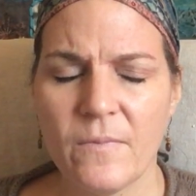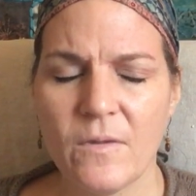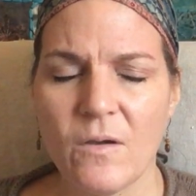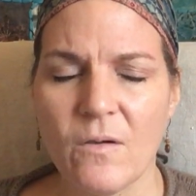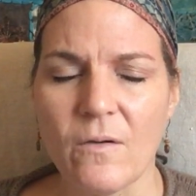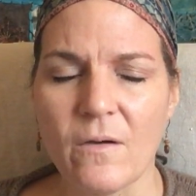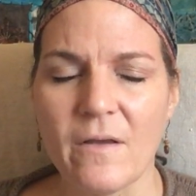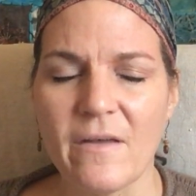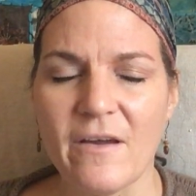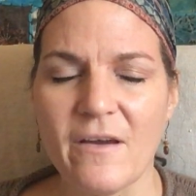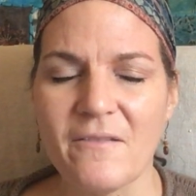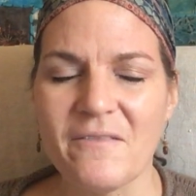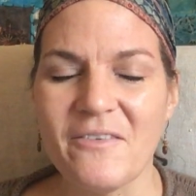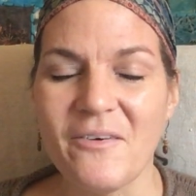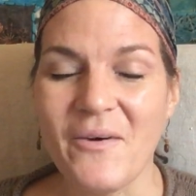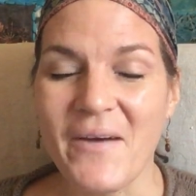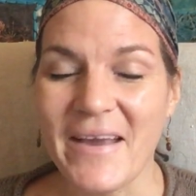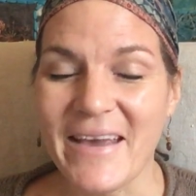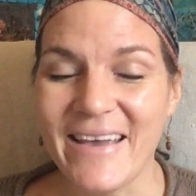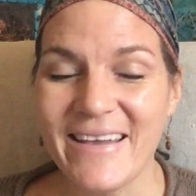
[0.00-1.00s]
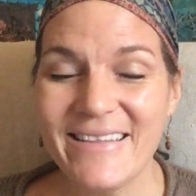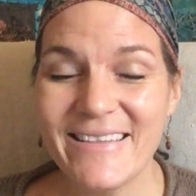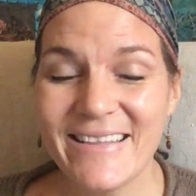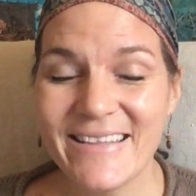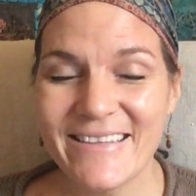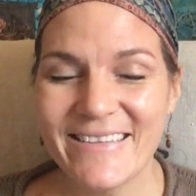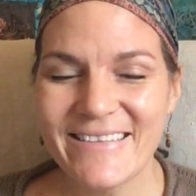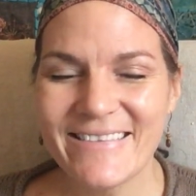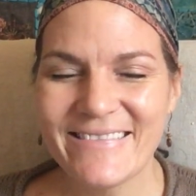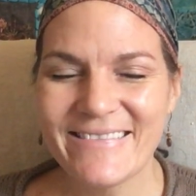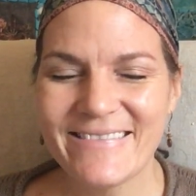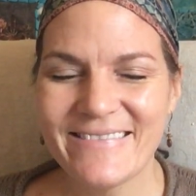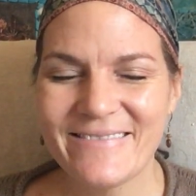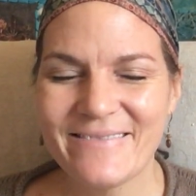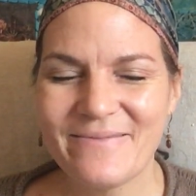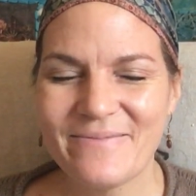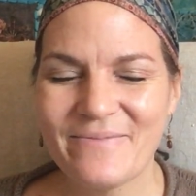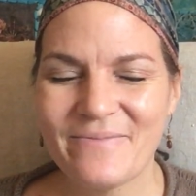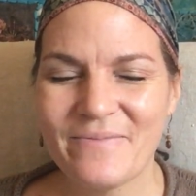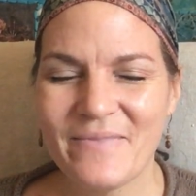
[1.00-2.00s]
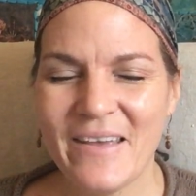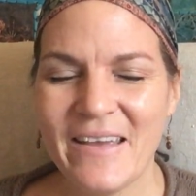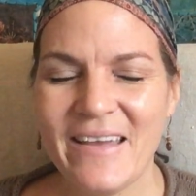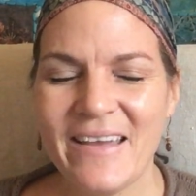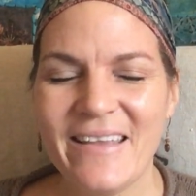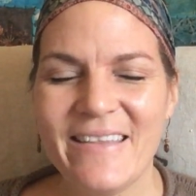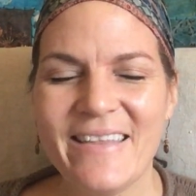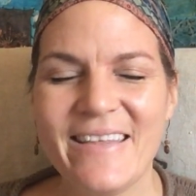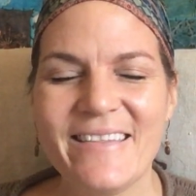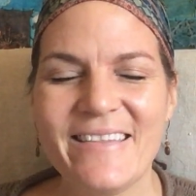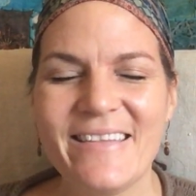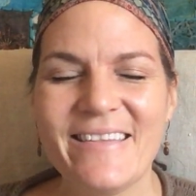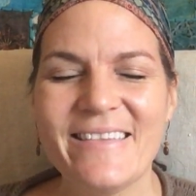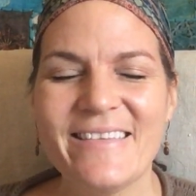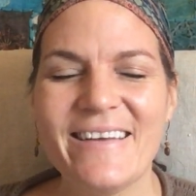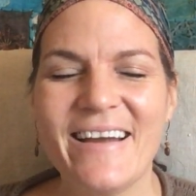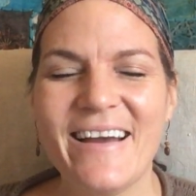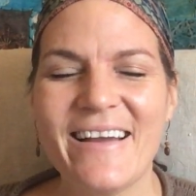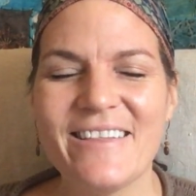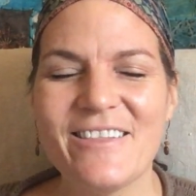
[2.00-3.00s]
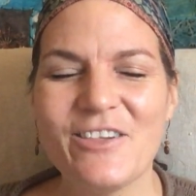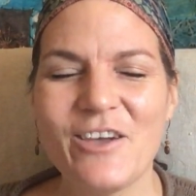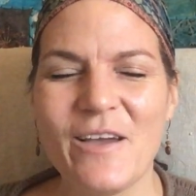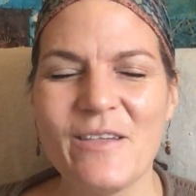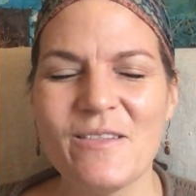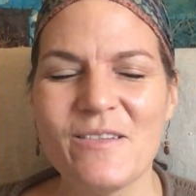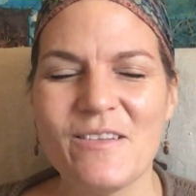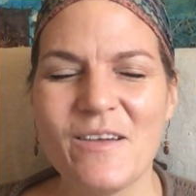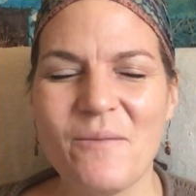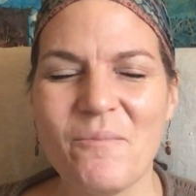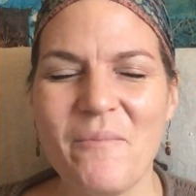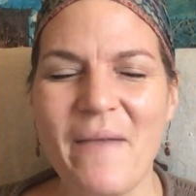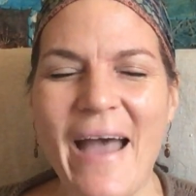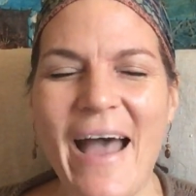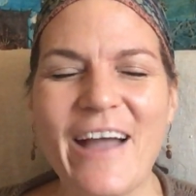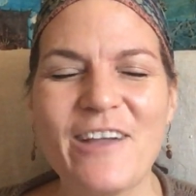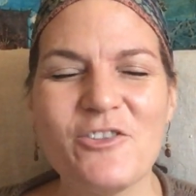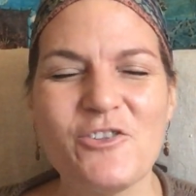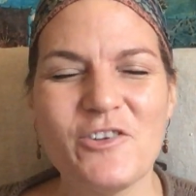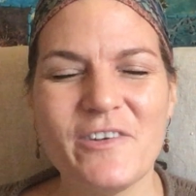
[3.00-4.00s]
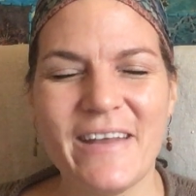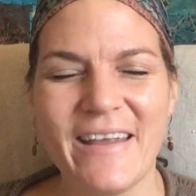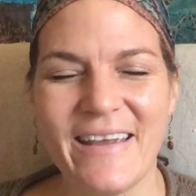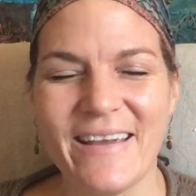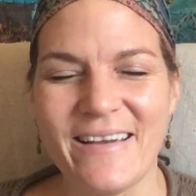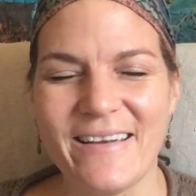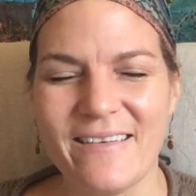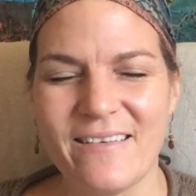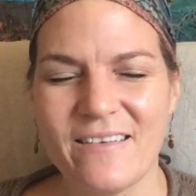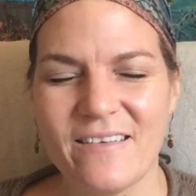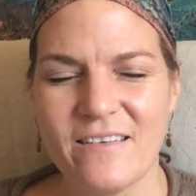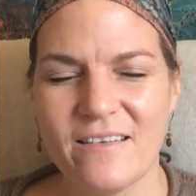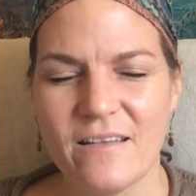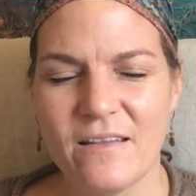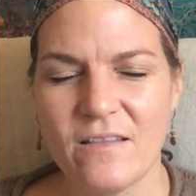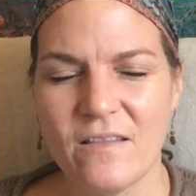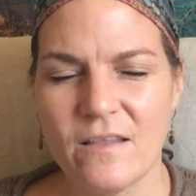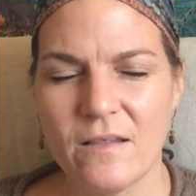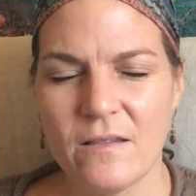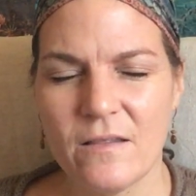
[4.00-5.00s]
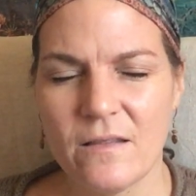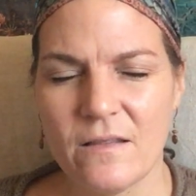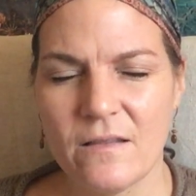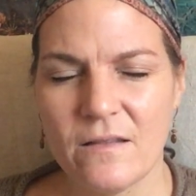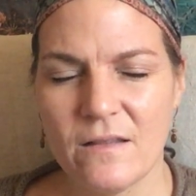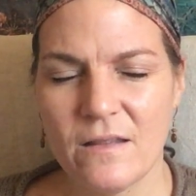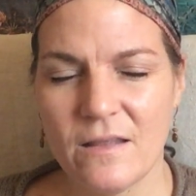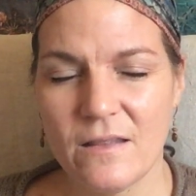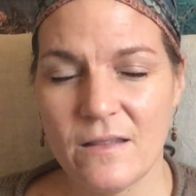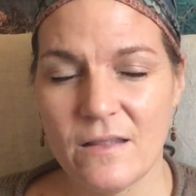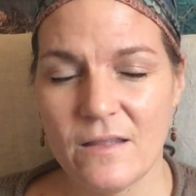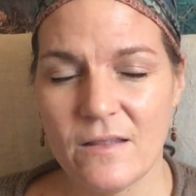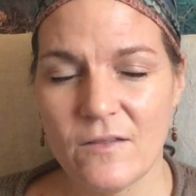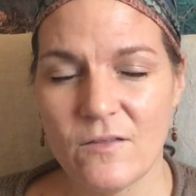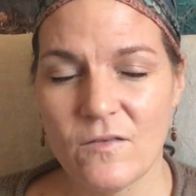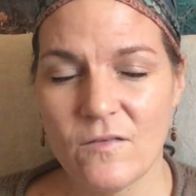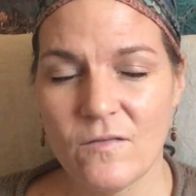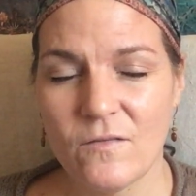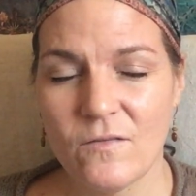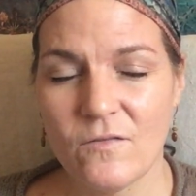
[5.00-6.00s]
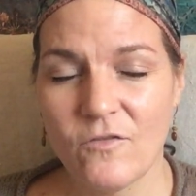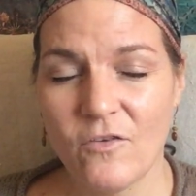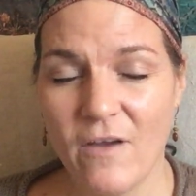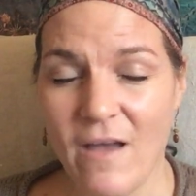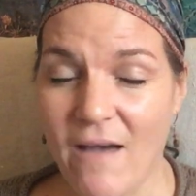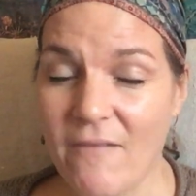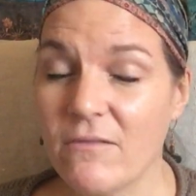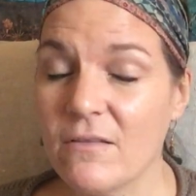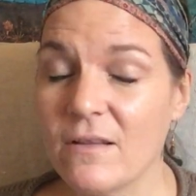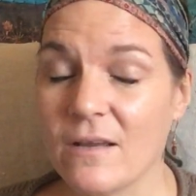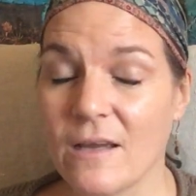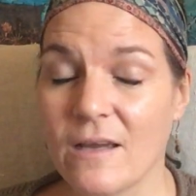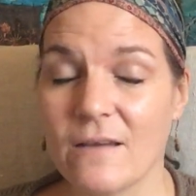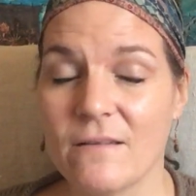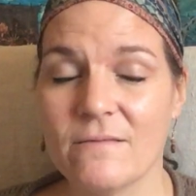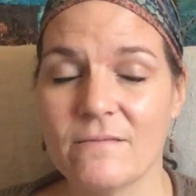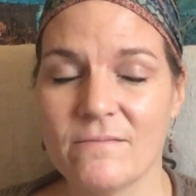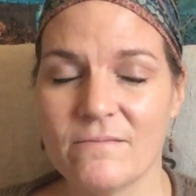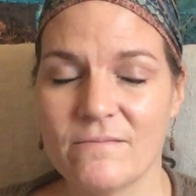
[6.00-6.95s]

your clairvoyance. This is not just imagining, this is traveling.